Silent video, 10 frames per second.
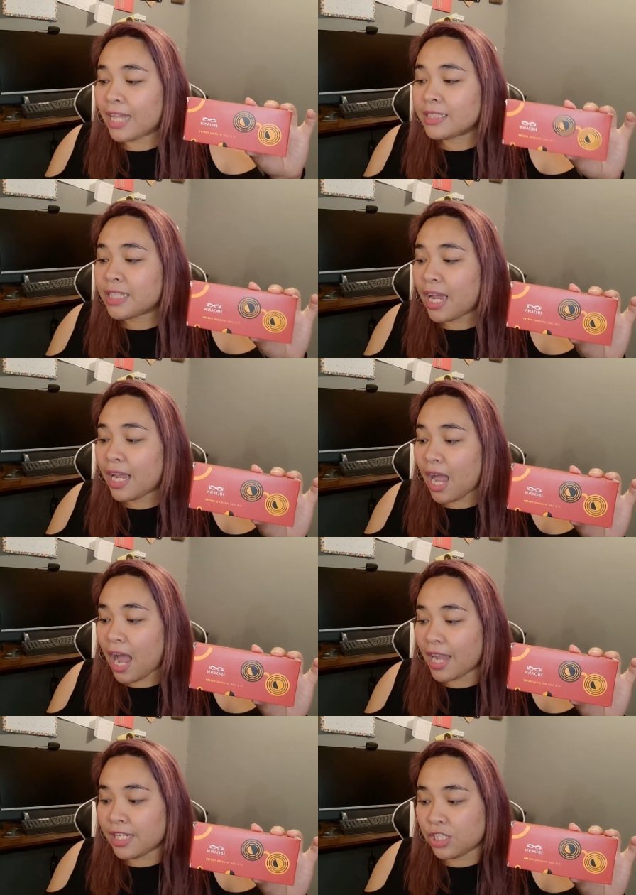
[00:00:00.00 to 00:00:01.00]

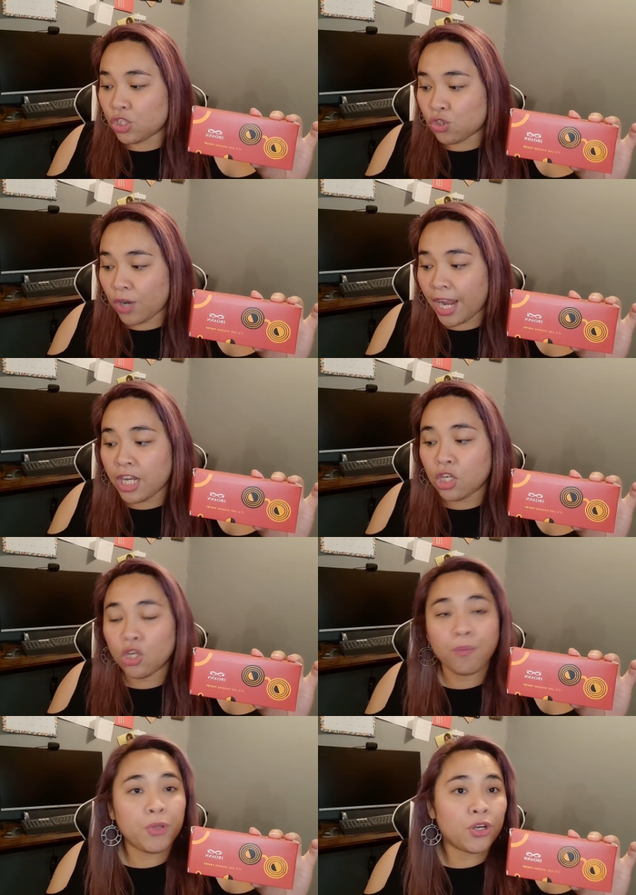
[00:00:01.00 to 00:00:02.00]
anti-eye strain
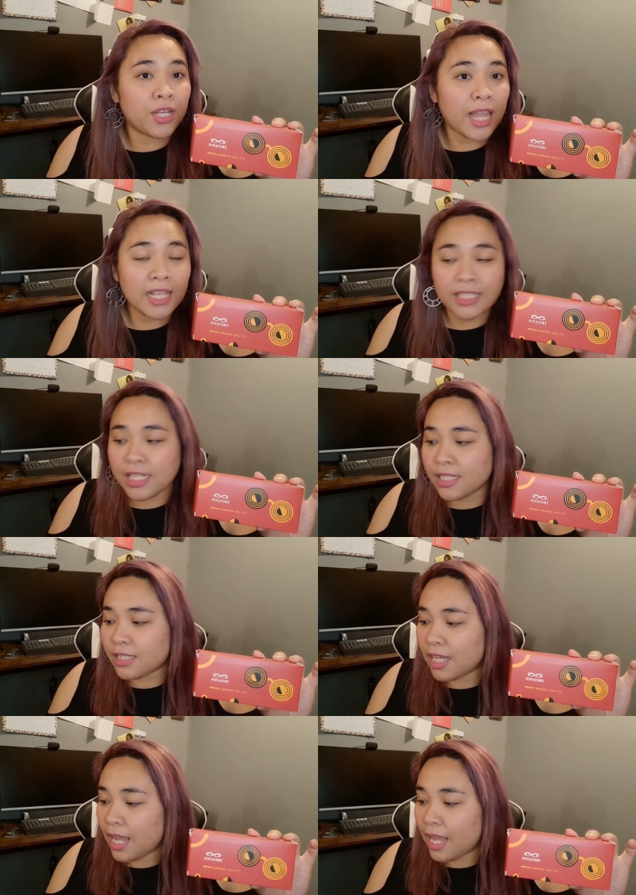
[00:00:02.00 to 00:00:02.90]
computer glasses